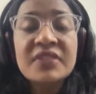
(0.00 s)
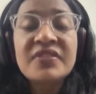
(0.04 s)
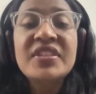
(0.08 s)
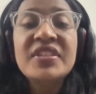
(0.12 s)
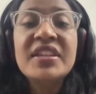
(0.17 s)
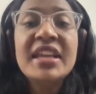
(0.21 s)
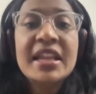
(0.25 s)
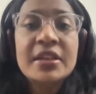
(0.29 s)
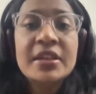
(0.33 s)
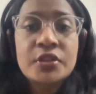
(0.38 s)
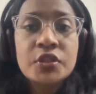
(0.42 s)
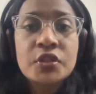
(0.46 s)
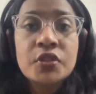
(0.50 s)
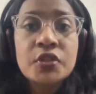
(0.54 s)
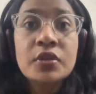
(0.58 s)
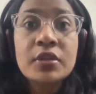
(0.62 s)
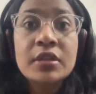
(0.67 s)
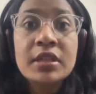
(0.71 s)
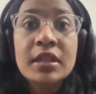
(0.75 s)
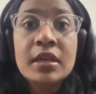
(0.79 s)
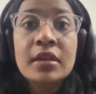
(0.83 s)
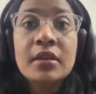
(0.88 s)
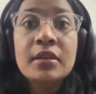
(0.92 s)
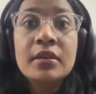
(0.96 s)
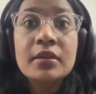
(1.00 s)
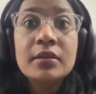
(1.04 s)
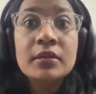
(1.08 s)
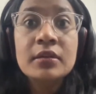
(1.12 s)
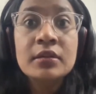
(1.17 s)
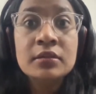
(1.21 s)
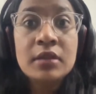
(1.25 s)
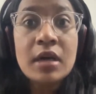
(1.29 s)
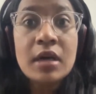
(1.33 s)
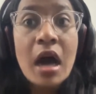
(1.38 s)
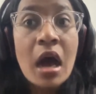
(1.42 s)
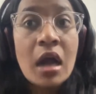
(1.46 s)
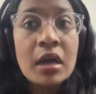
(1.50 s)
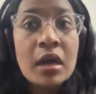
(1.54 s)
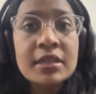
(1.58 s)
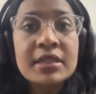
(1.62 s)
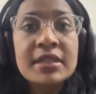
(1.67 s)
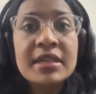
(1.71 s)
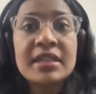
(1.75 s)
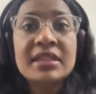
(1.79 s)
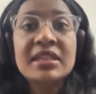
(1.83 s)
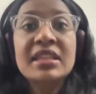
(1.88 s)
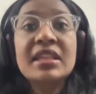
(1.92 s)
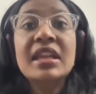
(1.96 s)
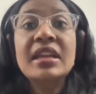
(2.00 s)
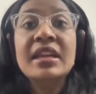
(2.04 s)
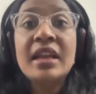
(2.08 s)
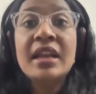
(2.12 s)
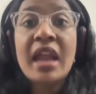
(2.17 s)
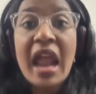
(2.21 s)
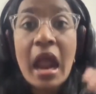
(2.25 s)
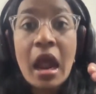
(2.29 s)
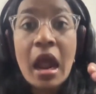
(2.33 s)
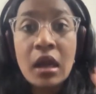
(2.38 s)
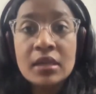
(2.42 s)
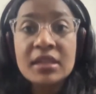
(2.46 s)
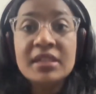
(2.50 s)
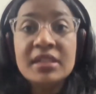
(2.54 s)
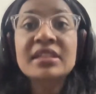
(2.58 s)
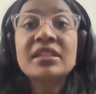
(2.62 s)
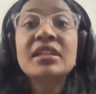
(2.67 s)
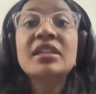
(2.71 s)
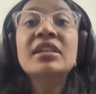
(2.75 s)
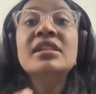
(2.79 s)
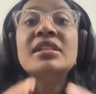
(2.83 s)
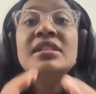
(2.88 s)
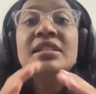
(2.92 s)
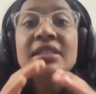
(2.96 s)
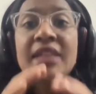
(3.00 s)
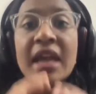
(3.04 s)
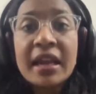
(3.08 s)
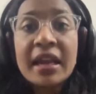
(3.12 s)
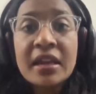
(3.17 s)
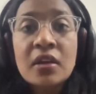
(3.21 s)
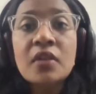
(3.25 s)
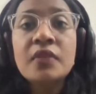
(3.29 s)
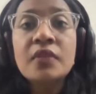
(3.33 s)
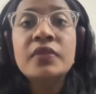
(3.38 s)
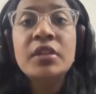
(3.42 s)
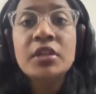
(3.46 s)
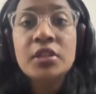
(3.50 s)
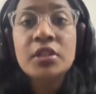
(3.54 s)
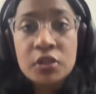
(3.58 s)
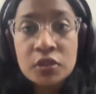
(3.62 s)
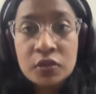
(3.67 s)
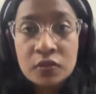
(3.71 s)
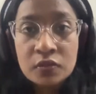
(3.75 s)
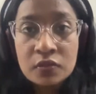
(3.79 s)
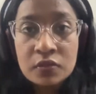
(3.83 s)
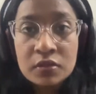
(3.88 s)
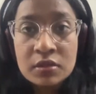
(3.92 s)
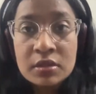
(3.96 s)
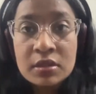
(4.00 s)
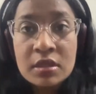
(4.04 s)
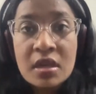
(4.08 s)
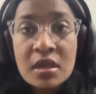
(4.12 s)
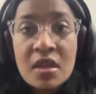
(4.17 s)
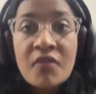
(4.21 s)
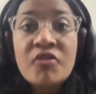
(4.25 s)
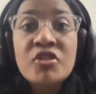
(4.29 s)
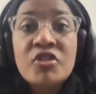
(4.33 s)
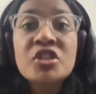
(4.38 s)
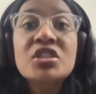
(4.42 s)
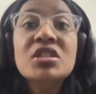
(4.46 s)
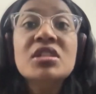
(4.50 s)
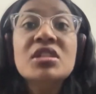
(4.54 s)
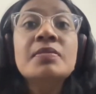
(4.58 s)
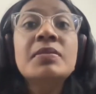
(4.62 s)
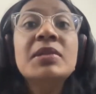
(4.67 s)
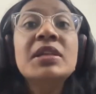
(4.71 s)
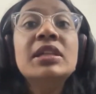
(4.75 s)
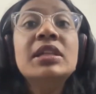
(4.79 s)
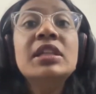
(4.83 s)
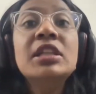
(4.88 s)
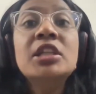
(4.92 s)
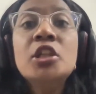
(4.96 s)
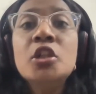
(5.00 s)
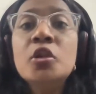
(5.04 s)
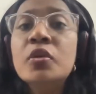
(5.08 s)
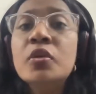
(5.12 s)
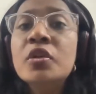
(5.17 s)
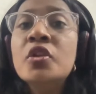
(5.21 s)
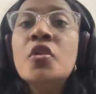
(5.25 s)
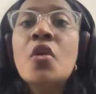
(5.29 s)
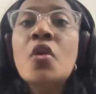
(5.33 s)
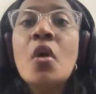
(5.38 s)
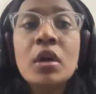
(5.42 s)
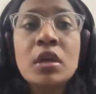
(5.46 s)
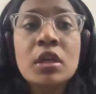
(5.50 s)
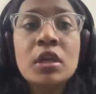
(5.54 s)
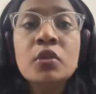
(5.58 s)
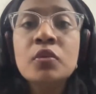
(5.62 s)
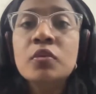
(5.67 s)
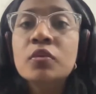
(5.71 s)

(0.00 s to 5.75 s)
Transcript: if they register their architectural design of their shoes, which is completely new and